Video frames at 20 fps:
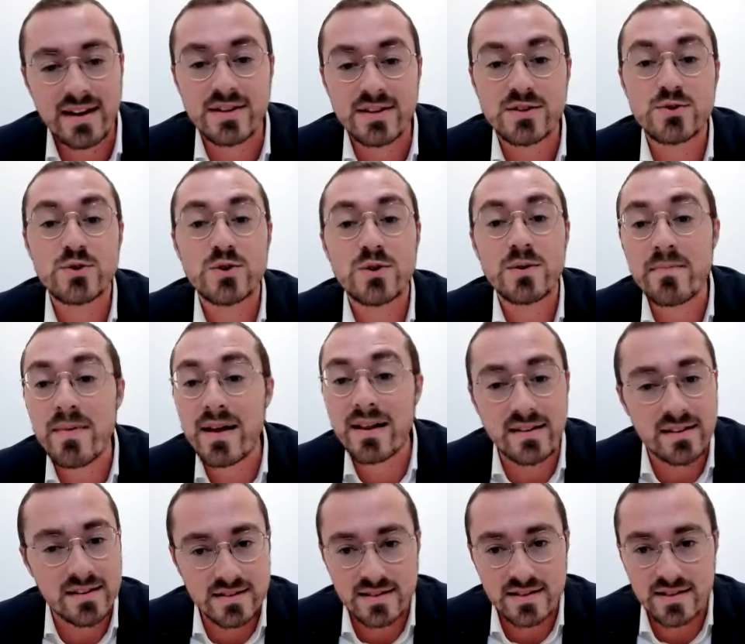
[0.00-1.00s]
It's
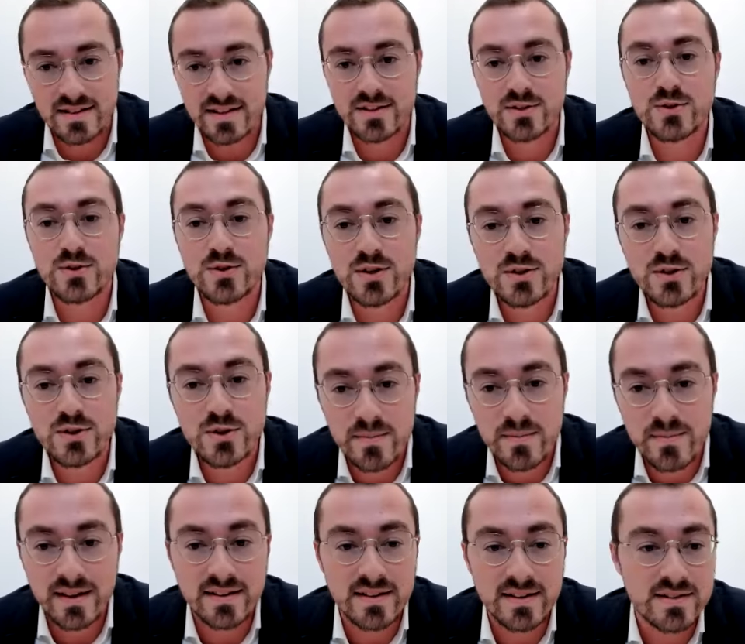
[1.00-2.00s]
tremendous. It's just
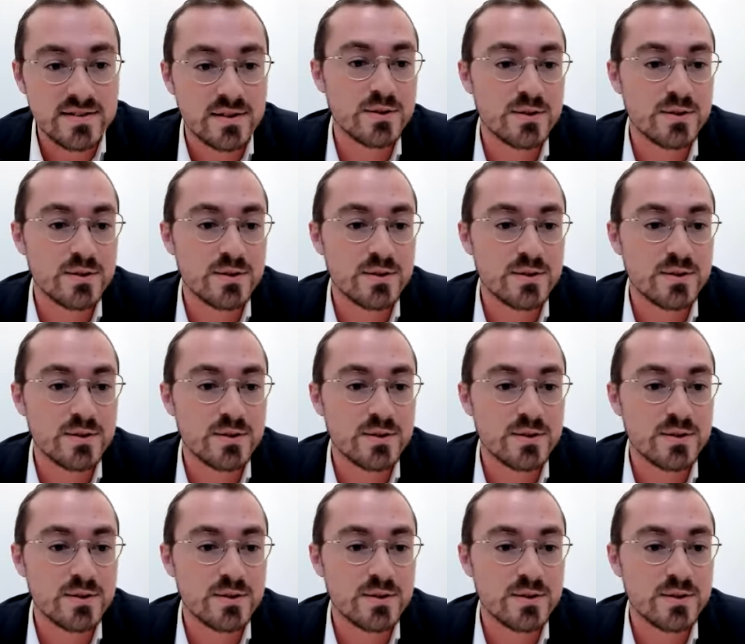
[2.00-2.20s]
tremendous.